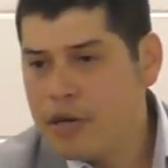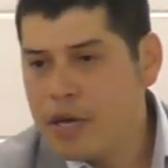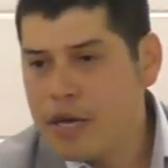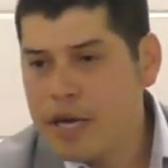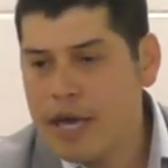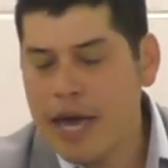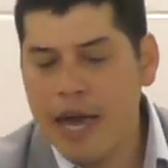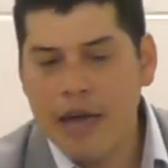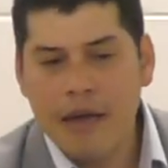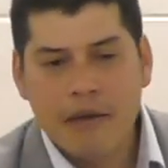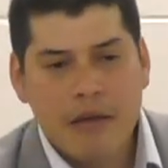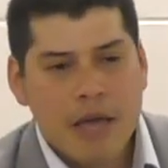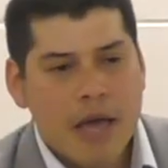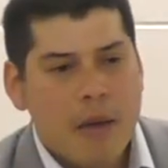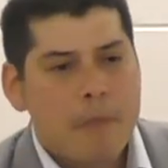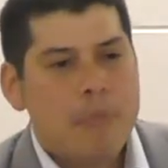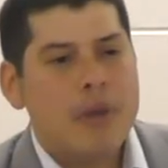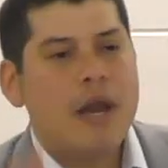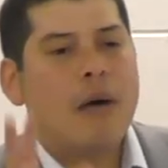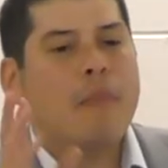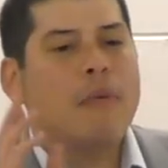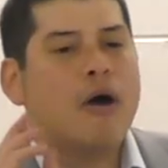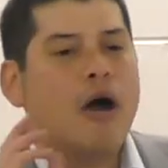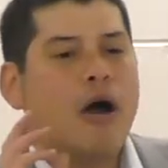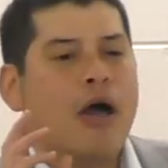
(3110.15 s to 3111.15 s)
Okay?
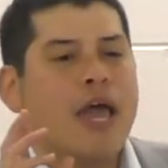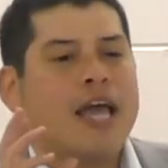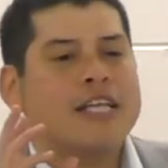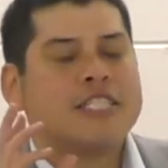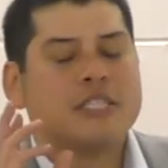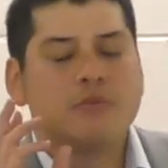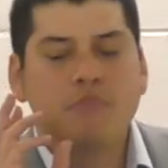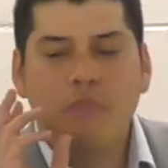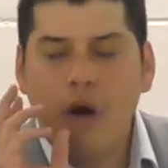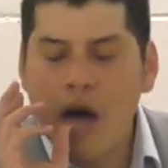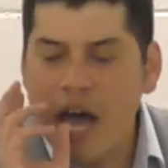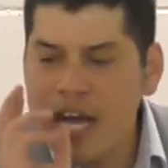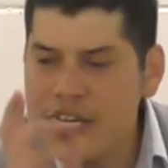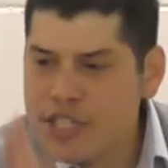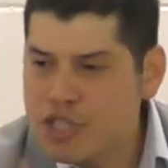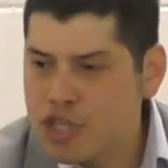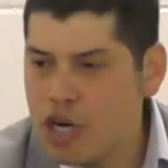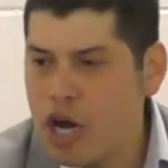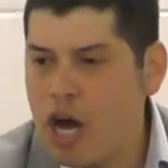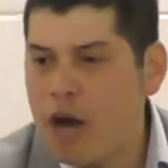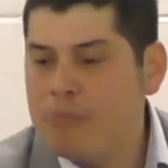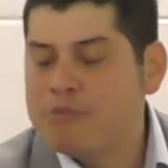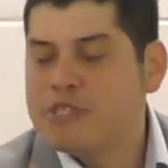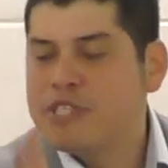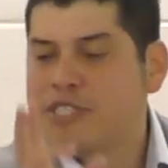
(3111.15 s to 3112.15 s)
But um, it's my
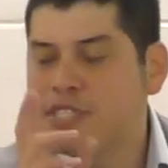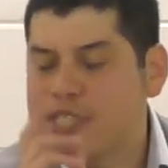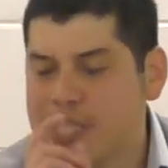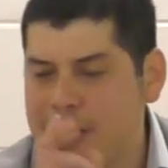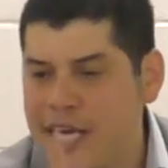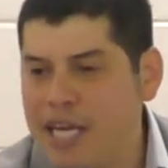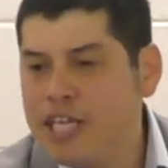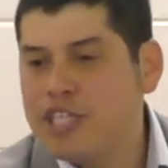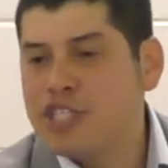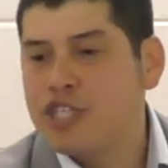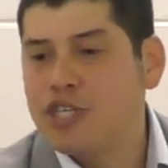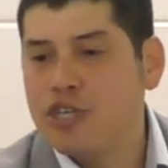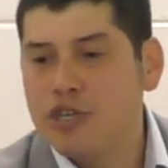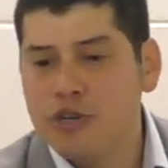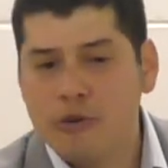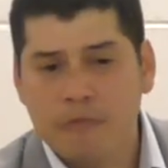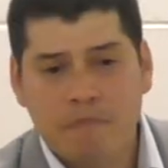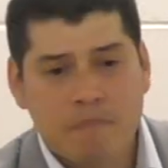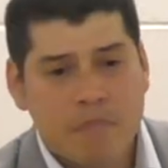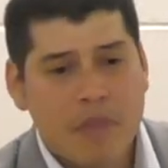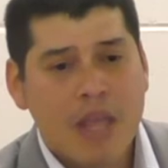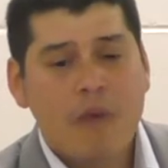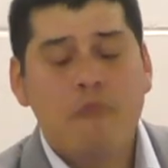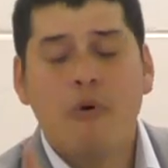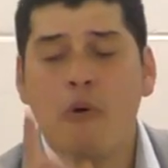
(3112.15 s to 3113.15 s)
job to teach you
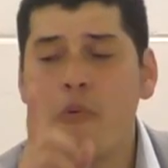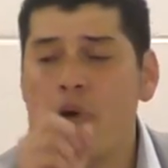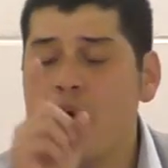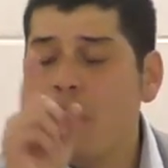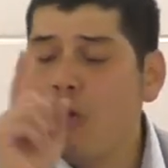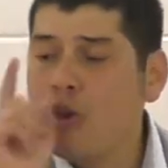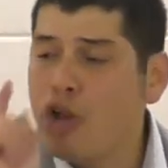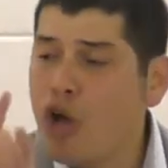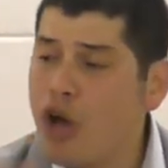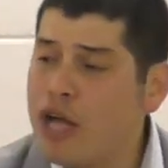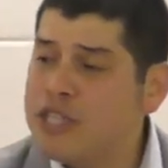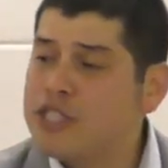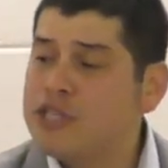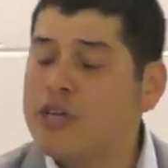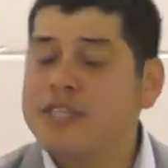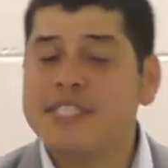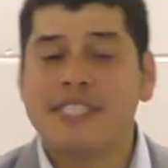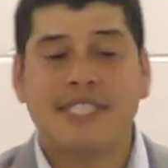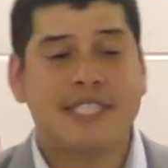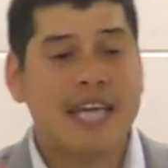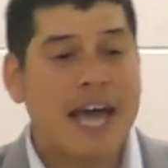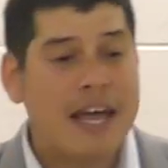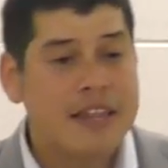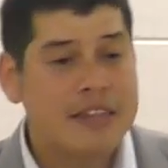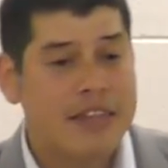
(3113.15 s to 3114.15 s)
what we learnt on
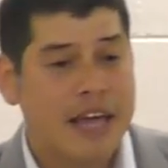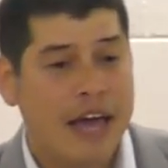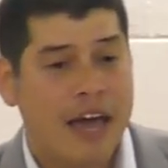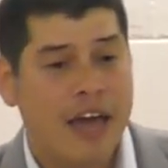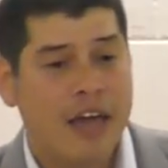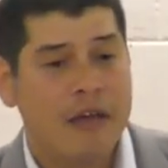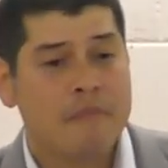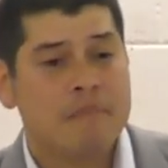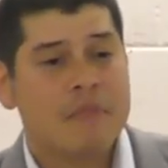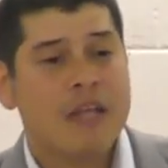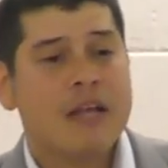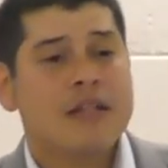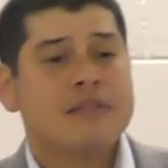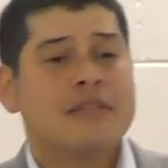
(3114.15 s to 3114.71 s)
Sunday